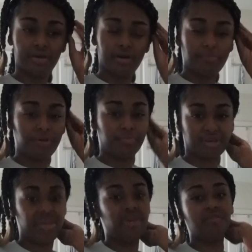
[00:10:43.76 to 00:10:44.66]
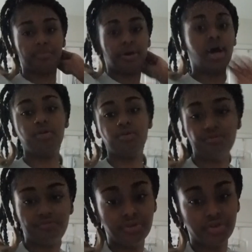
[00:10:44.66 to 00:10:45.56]
people caring about how you
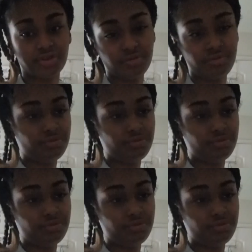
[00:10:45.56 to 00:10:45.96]
feel, so you